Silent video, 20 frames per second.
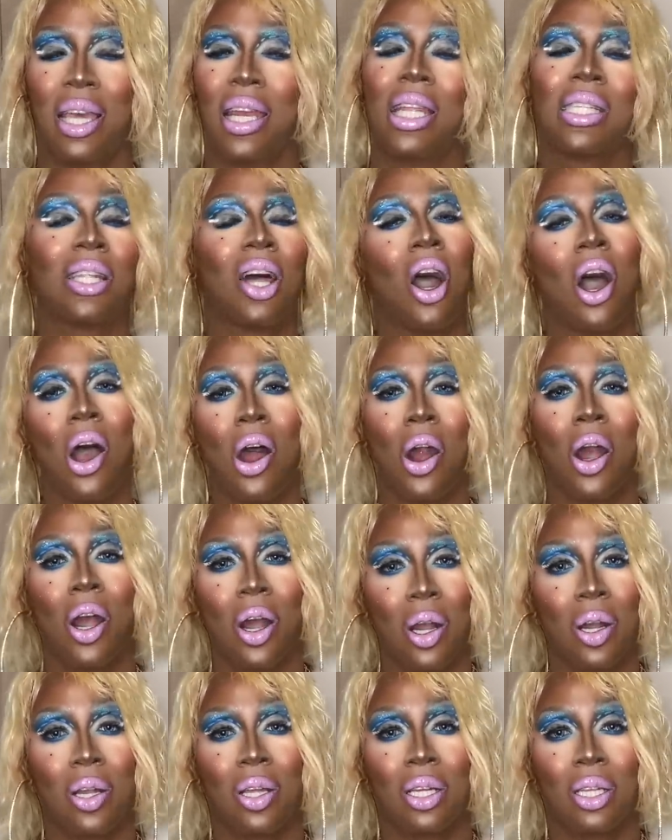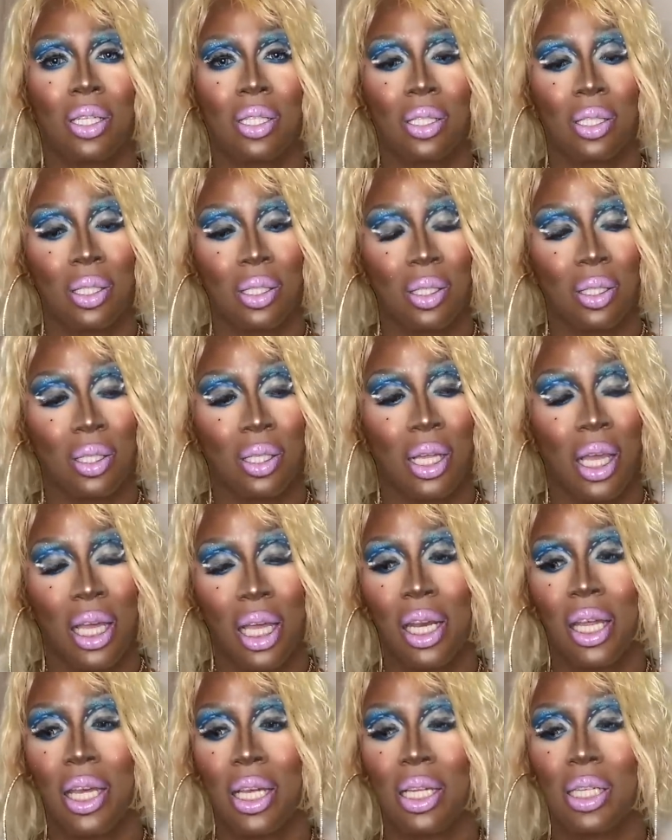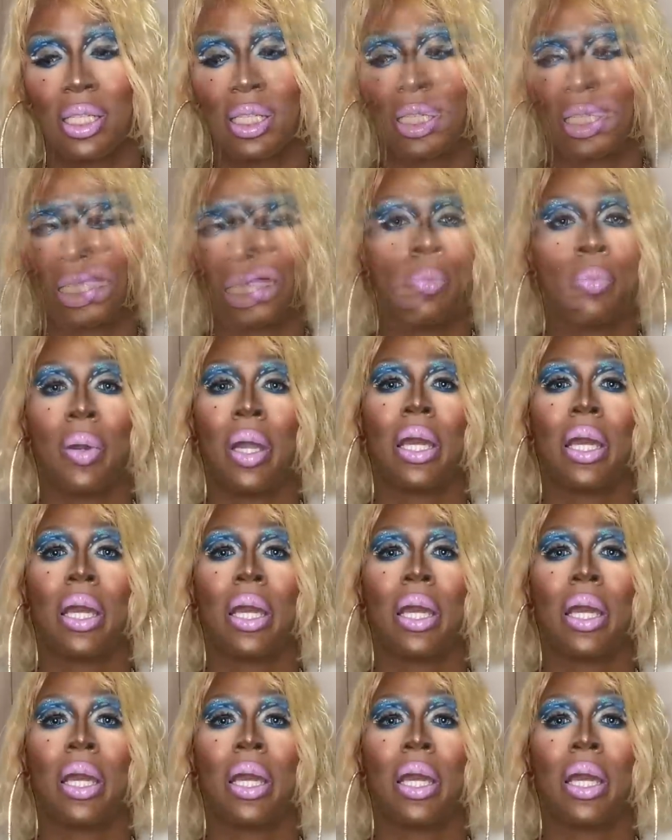And it's hard. It is.